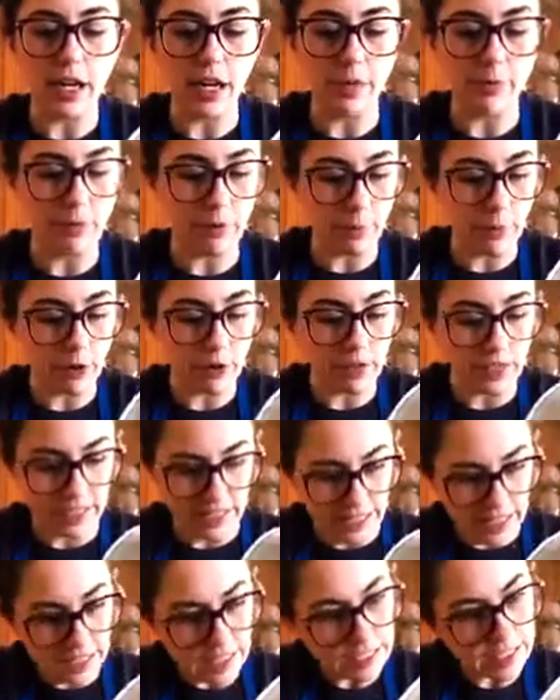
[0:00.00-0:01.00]
from our
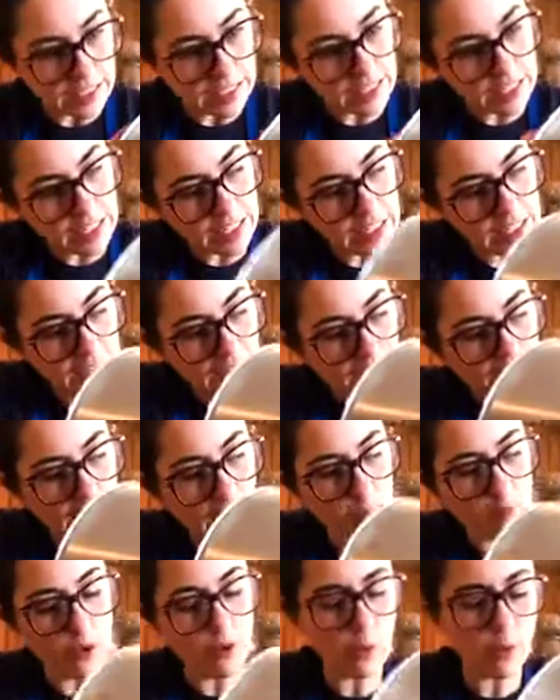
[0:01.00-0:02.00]
yeast,
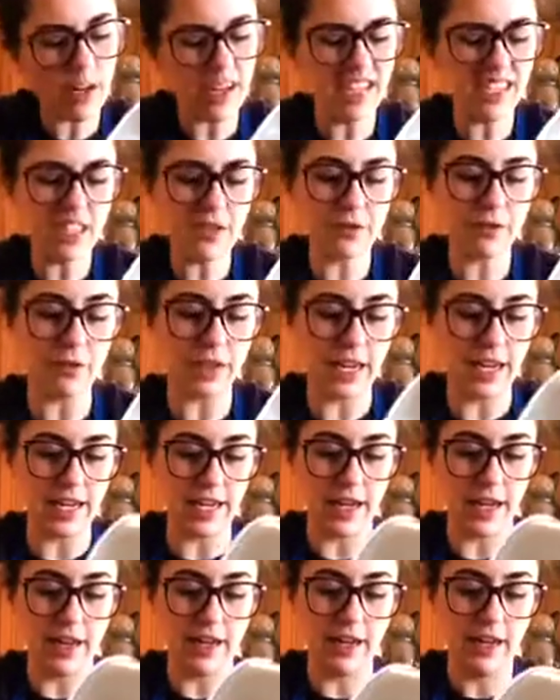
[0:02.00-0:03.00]
and we don't want to deflate
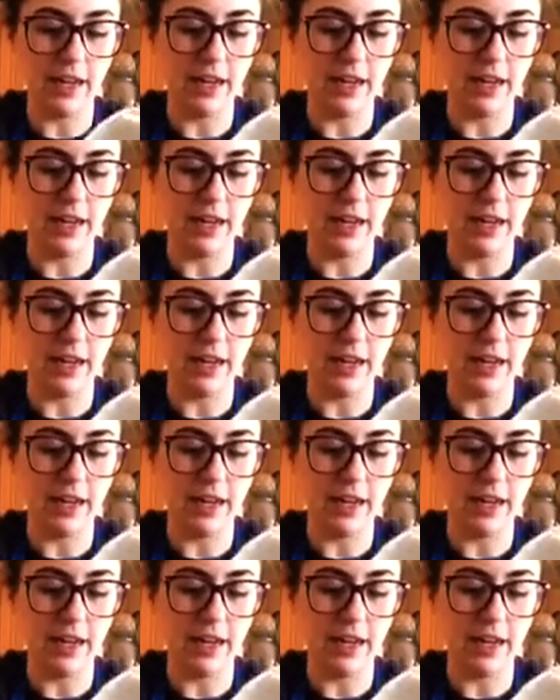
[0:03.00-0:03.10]
it.